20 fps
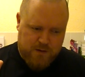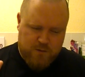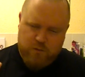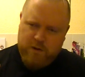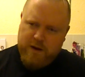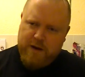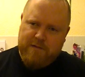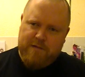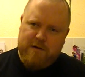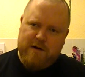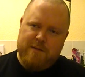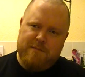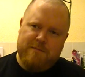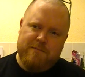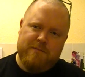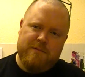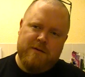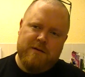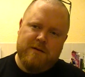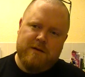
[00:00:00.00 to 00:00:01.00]
where
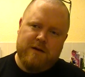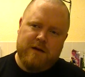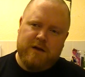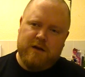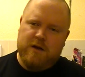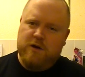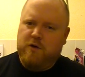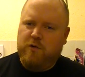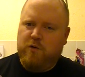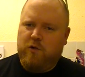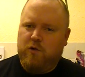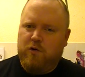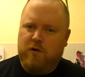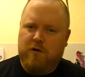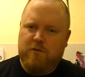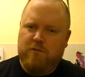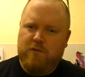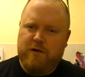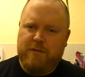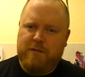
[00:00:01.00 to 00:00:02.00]
Lou or
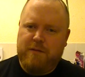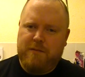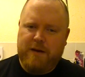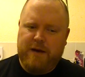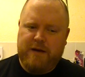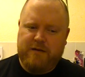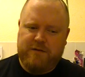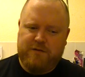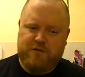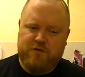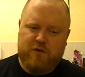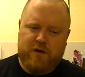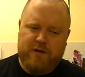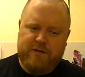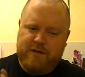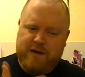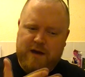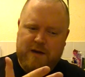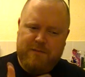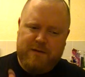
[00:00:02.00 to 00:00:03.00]
one of my mates have tried
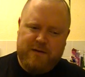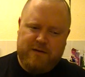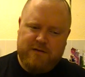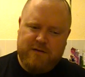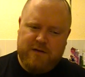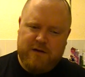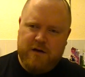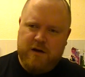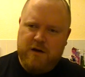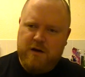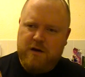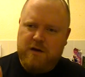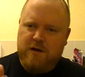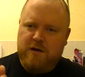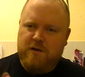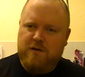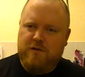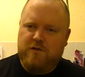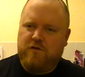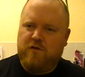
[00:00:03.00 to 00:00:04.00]
to get me to
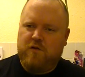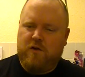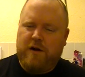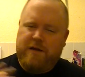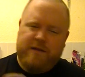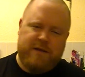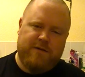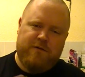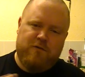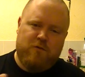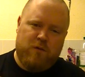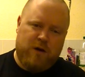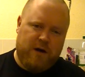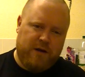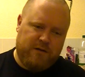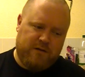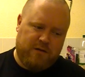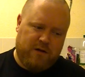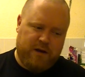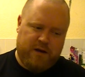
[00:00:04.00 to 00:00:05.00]
try different
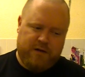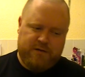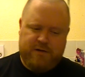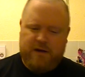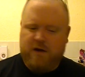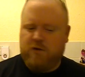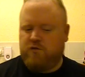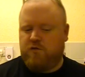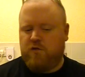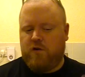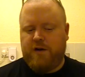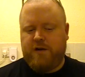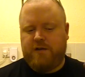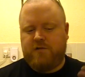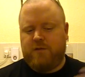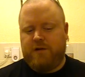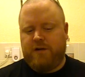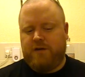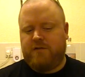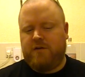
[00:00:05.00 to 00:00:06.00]
ones. Like they'll say, "Oh, try
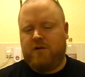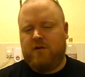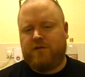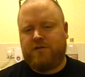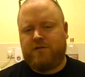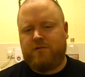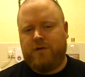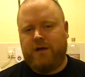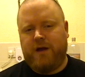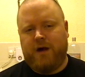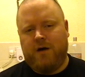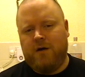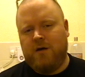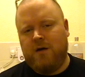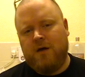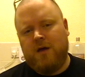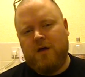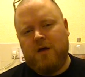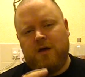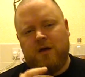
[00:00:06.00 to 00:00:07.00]
this one, it's a lot sweeter."
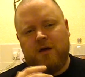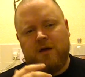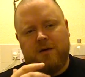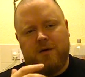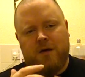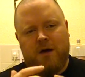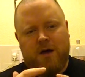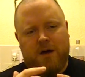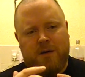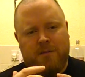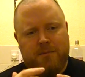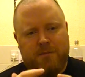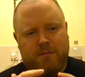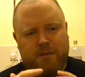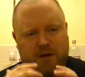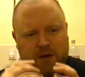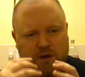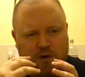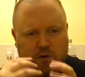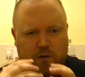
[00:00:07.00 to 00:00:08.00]

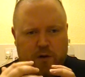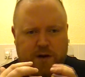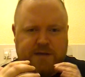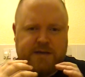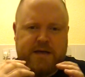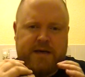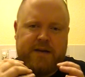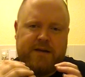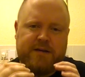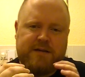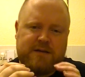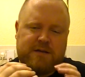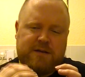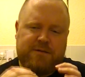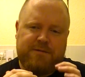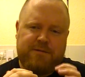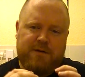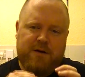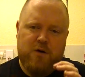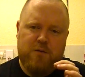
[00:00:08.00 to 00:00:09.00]
You'll always get the
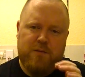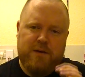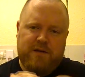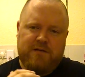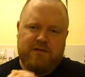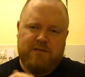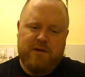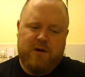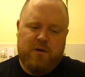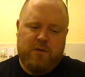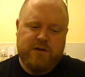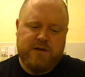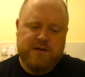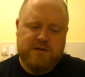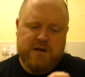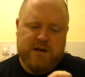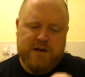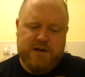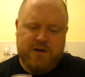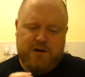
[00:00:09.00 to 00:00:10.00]
foamy smell, which
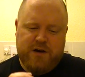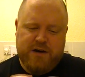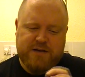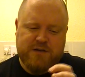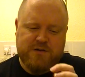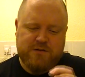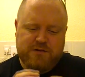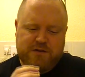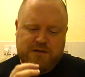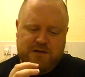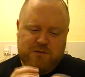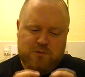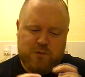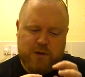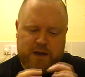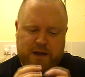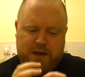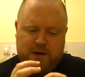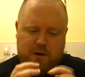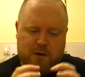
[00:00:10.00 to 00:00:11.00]
is like a nice sort of
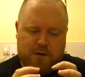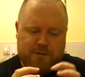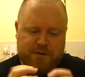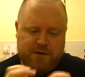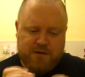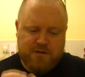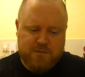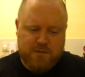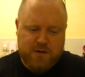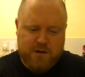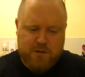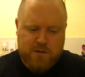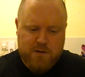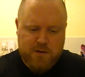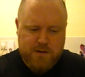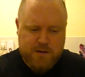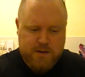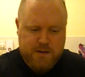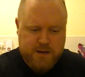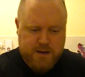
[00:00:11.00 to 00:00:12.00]
sweet coffee smell.
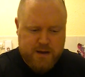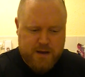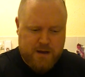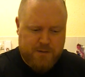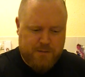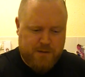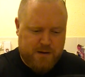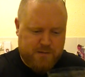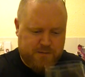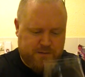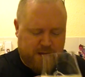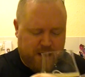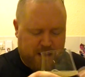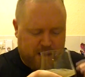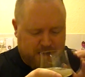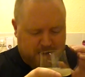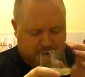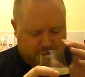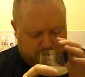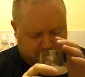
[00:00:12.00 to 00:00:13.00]
And I'm
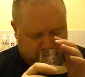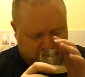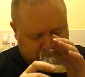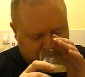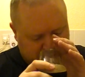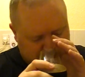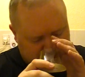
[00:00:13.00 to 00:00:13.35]
getting that with this